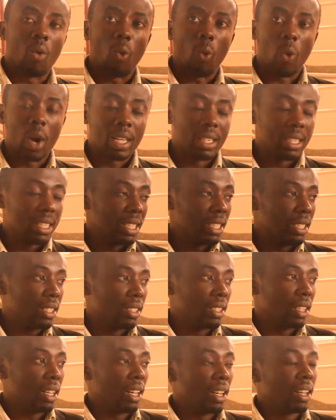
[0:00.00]
One is
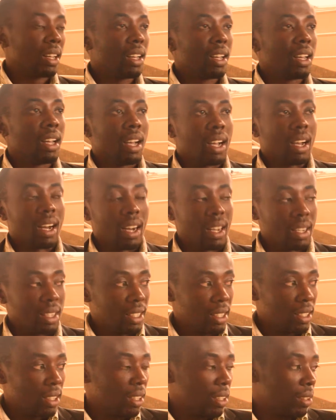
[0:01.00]
the
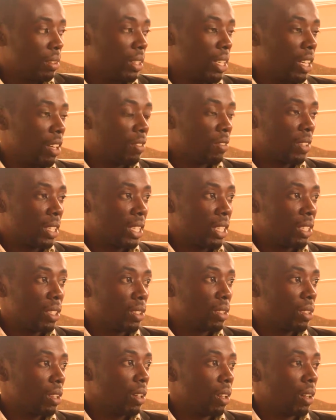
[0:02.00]
governance